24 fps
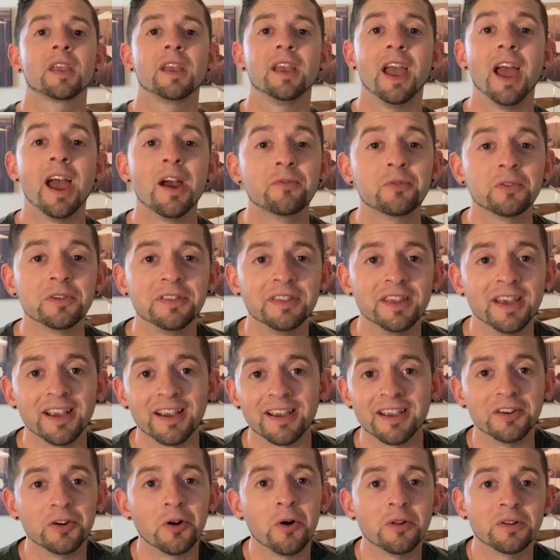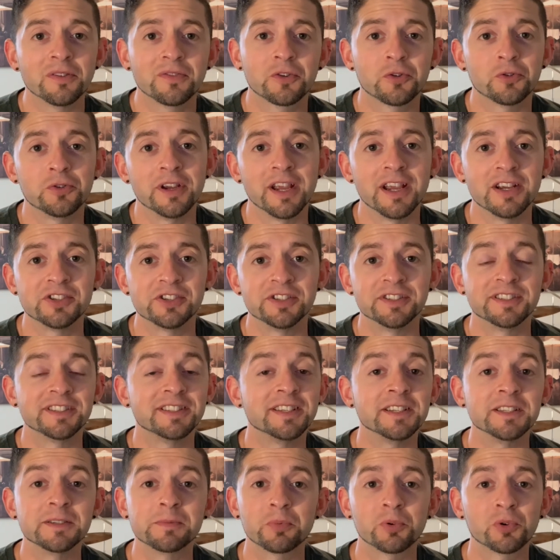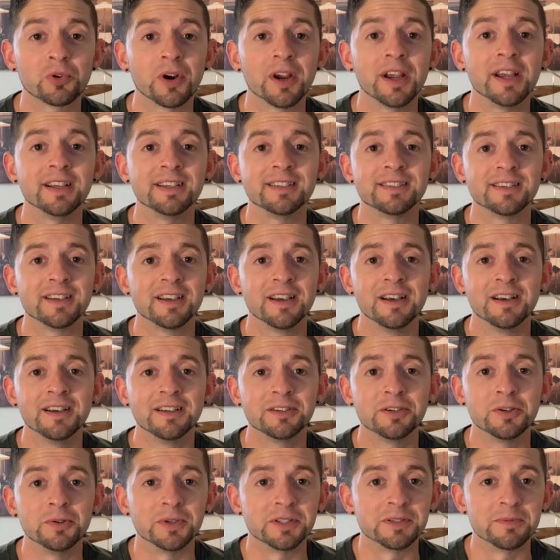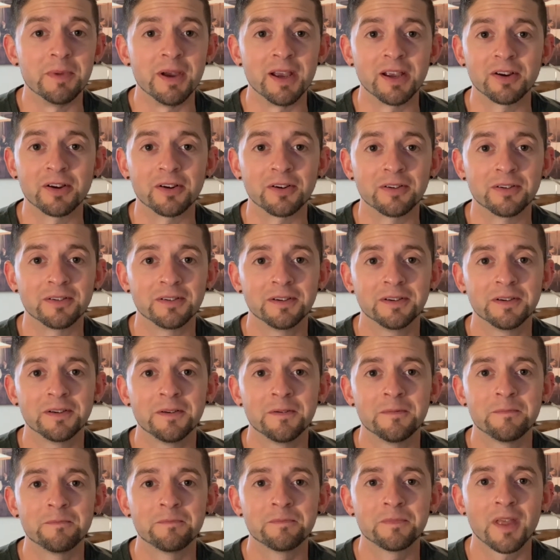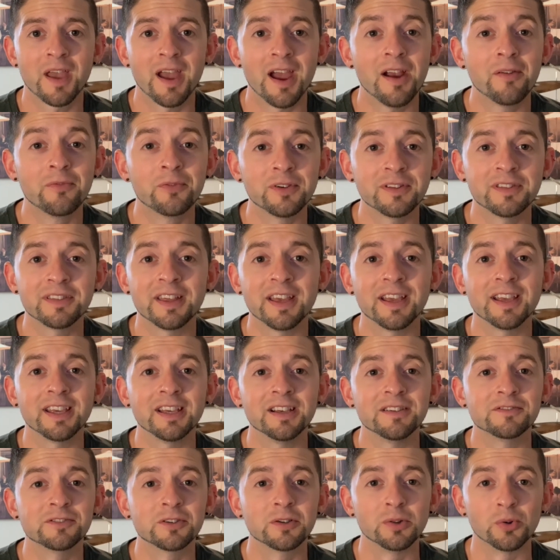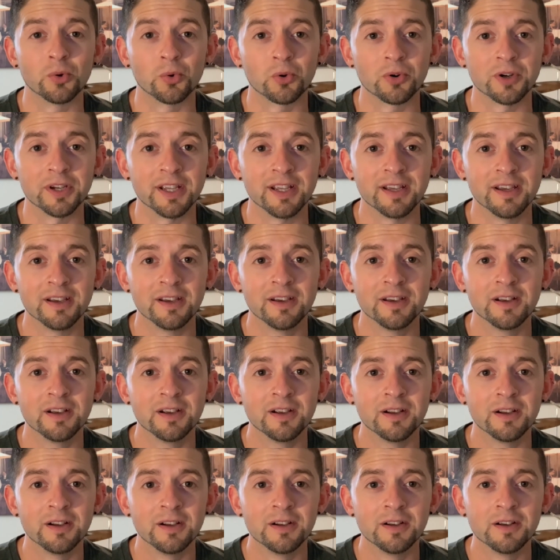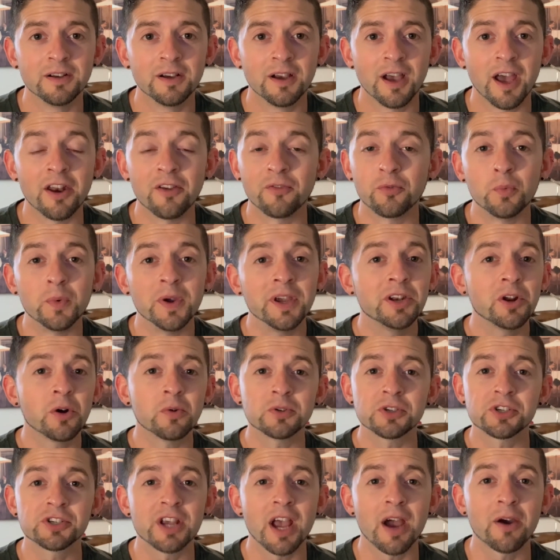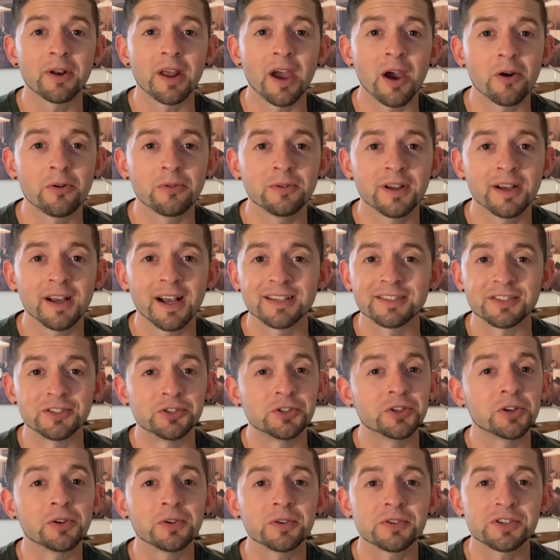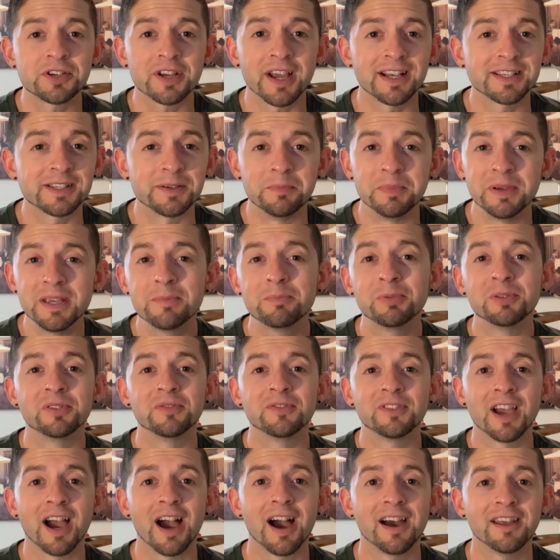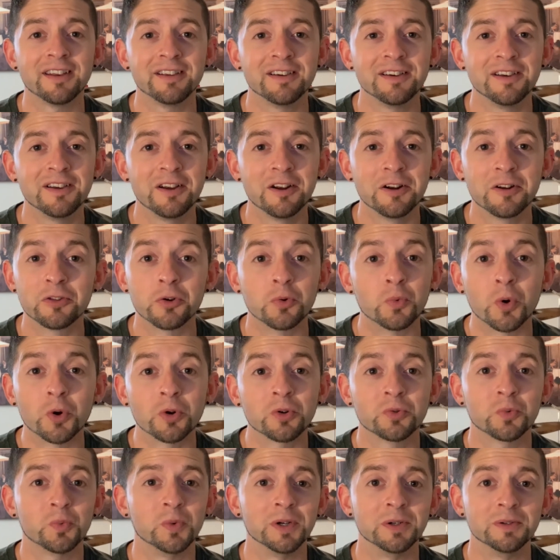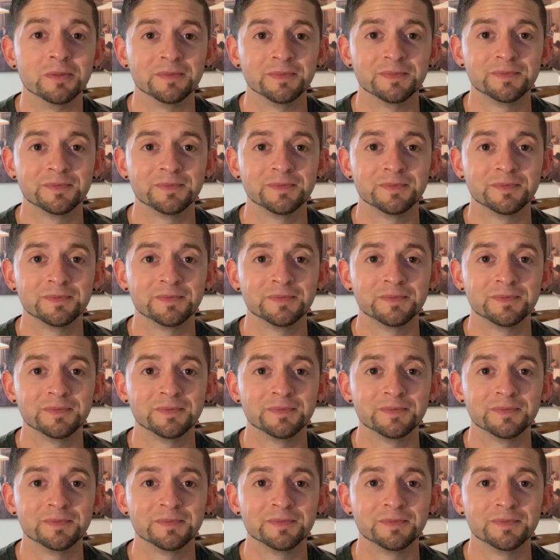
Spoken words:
Everything in all of creation sings praise to its maker. Everything gives glory. And if we don't shout out as a church, as a people of God, the world will.